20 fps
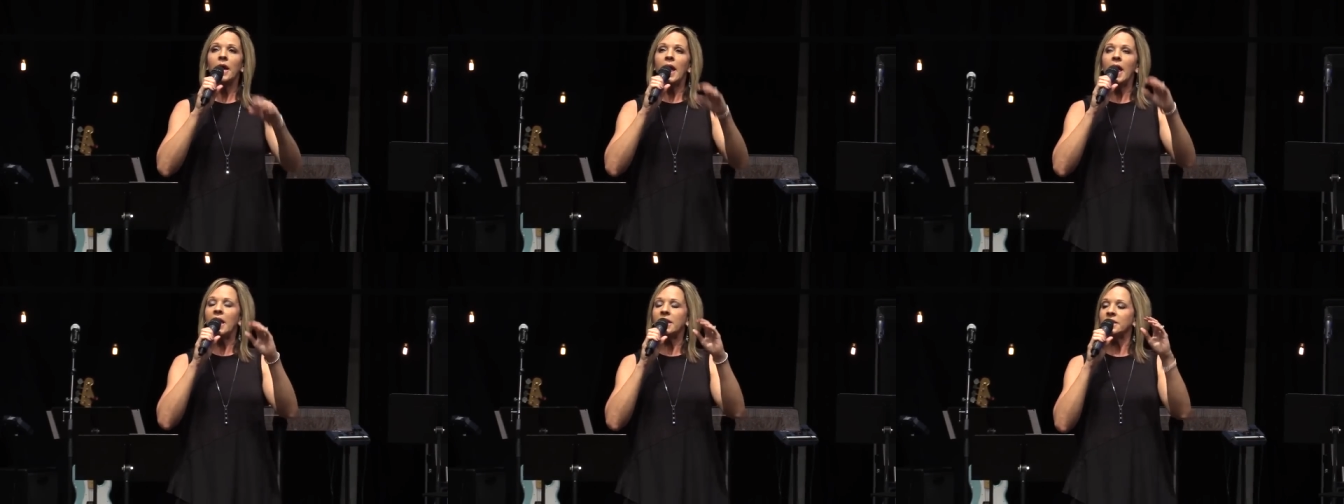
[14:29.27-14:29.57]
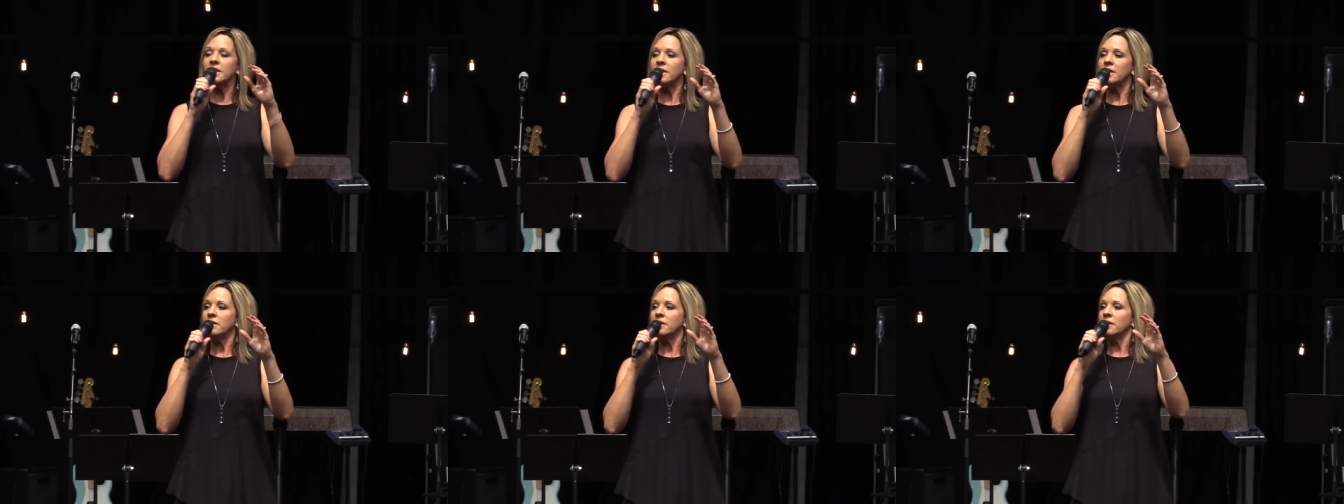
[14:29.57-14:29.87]

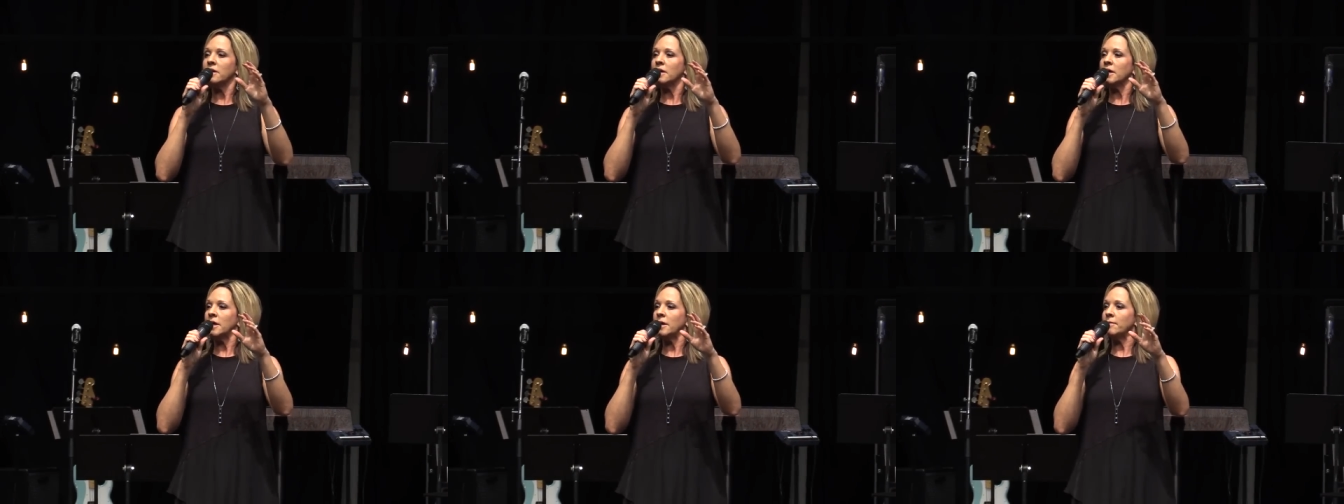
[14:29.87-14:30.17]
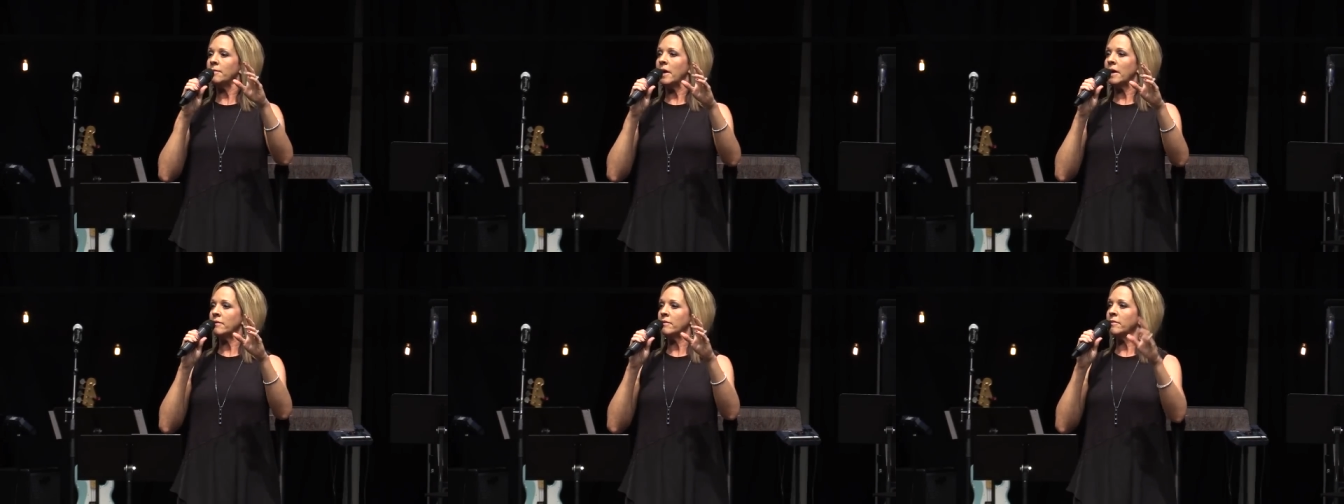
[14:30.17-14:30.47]
And then
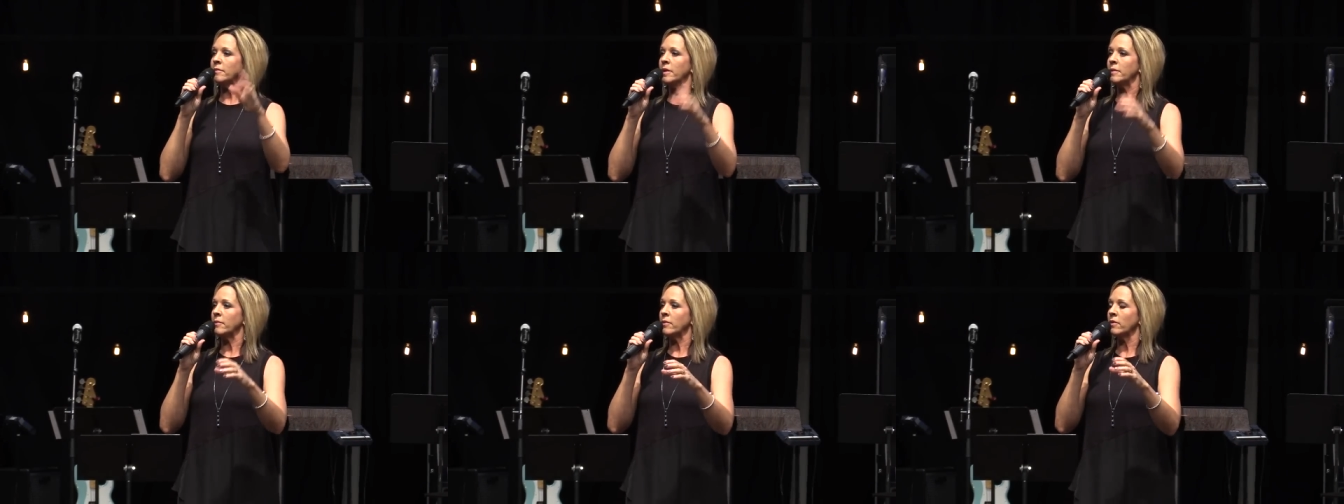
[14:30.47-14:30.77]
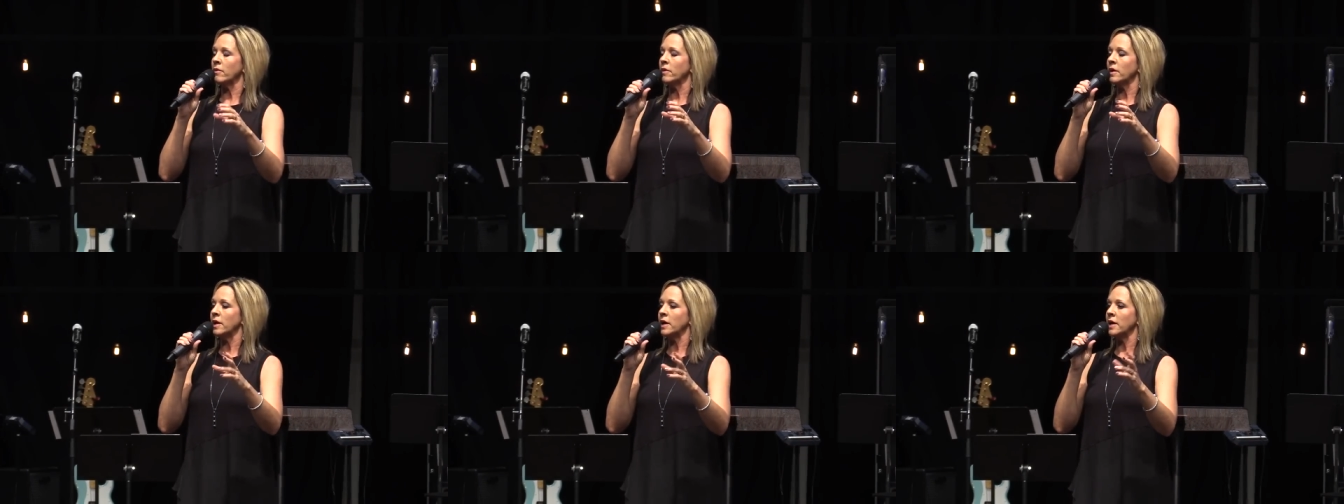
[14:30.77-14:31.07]
um, I
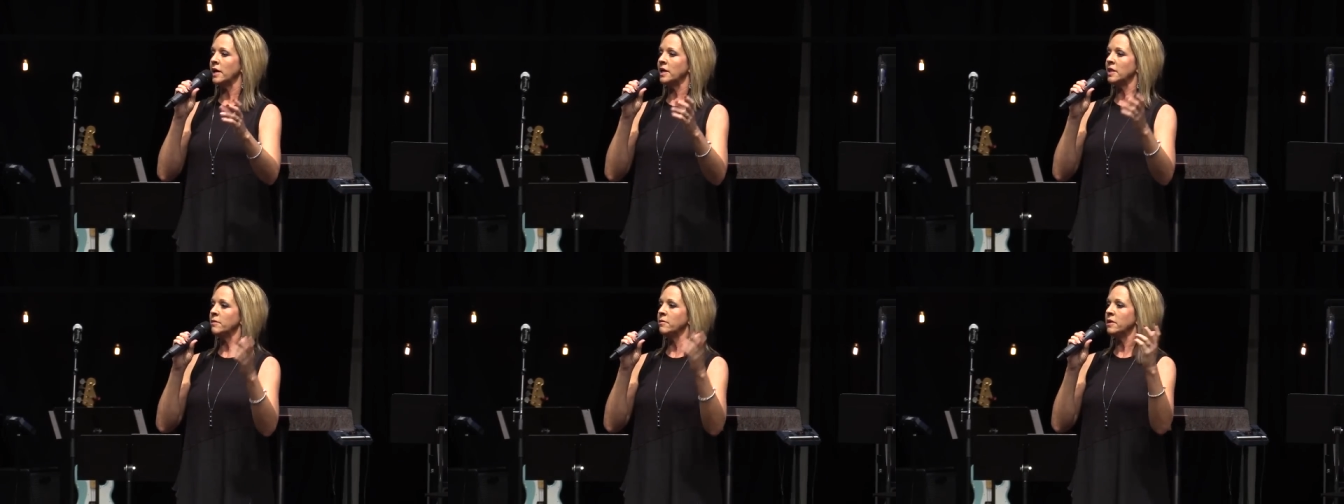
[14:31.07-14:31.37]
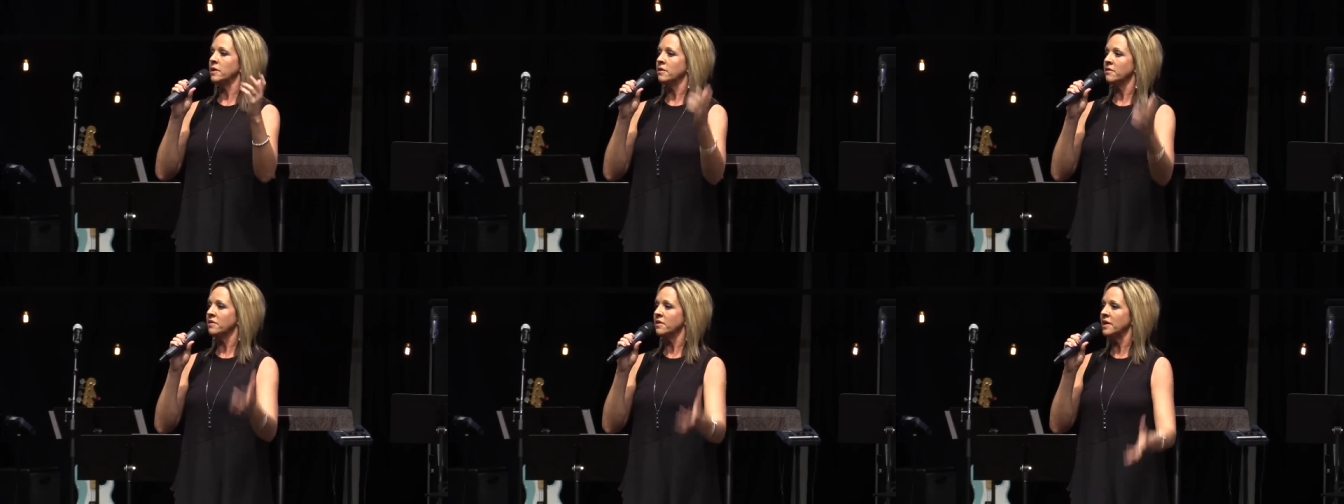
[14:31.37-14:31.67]
remember uh, in the
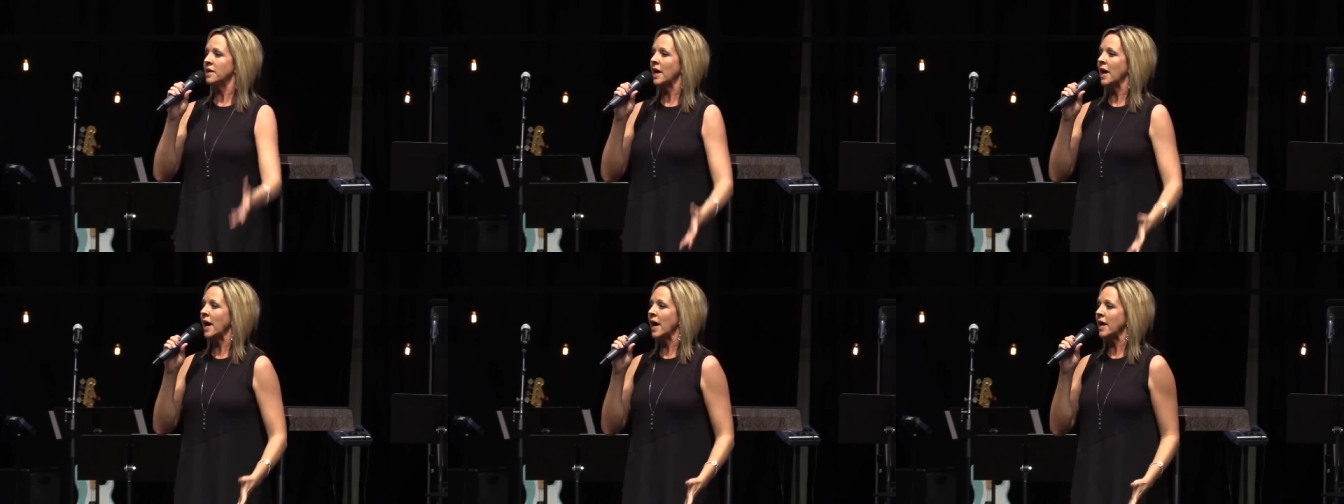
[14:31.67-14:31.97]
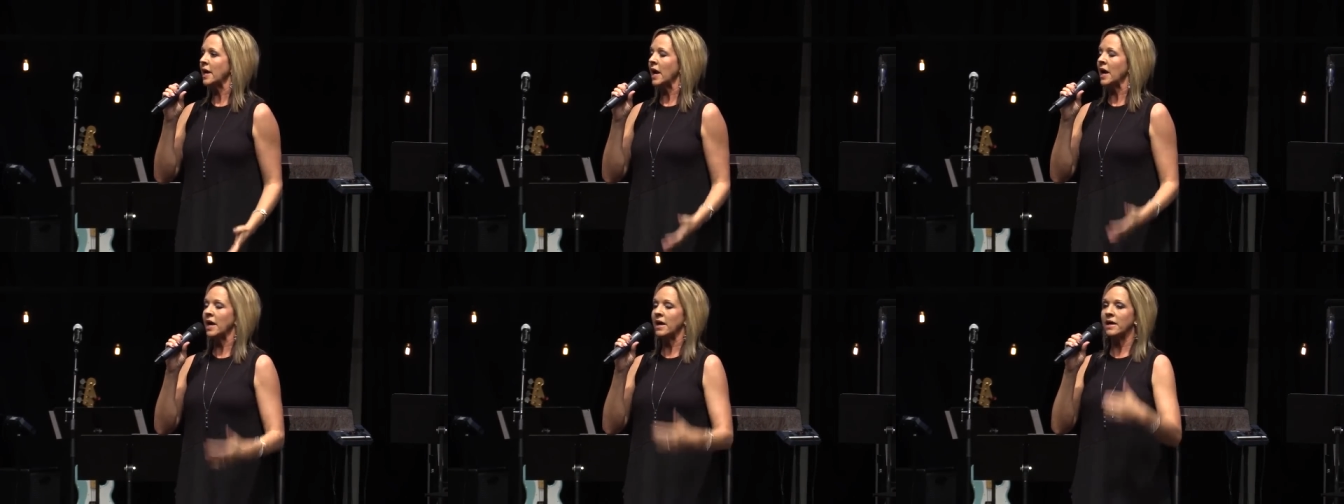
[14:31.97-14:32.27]
middle of the
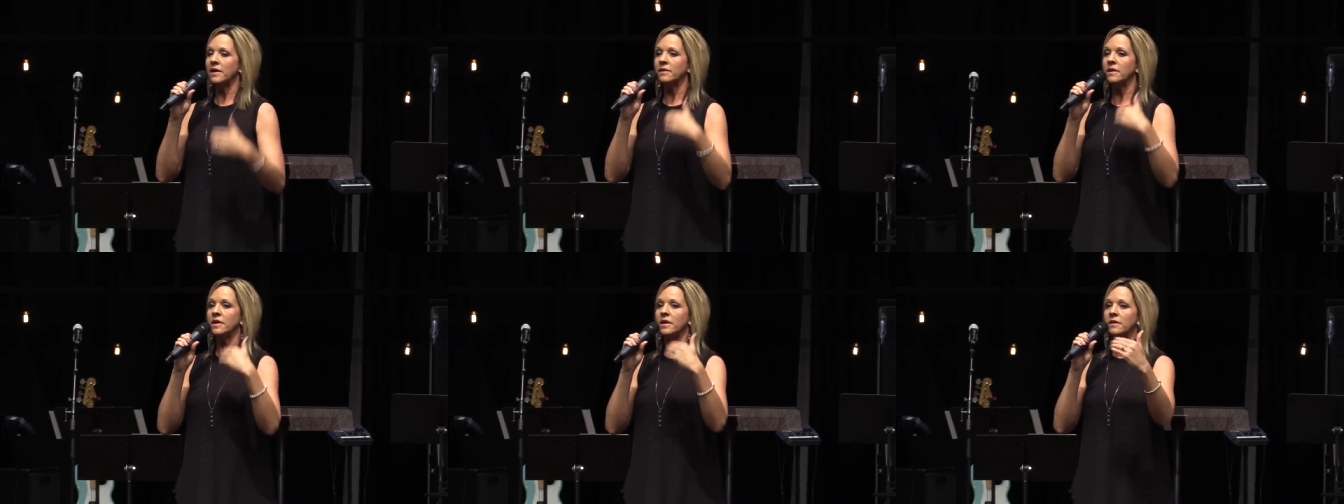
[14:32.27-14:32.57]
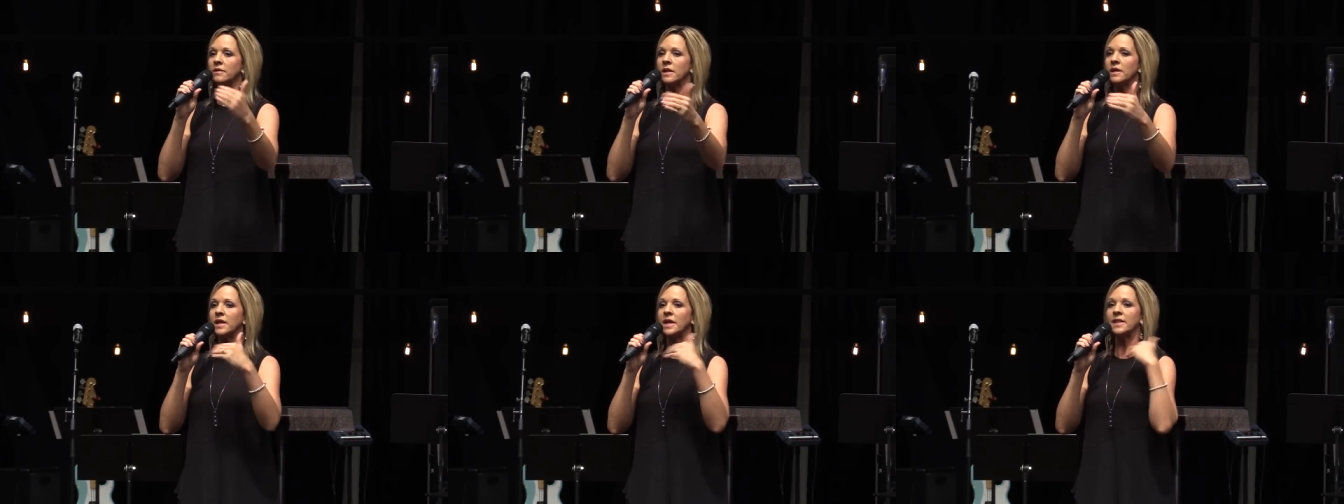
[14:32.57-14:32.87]
night, I,
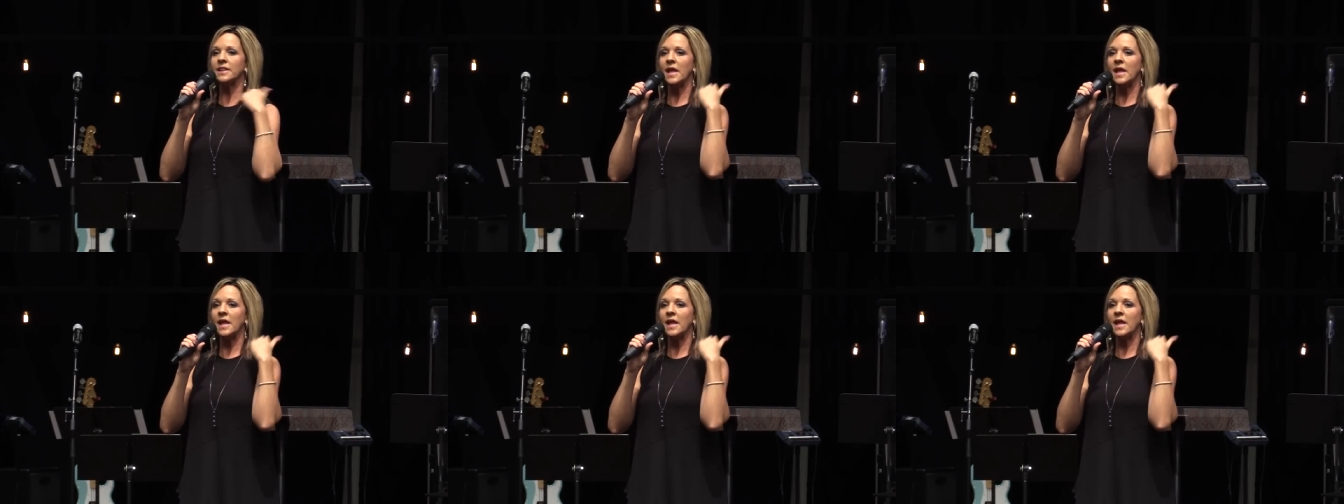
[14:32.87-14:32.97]
it, it,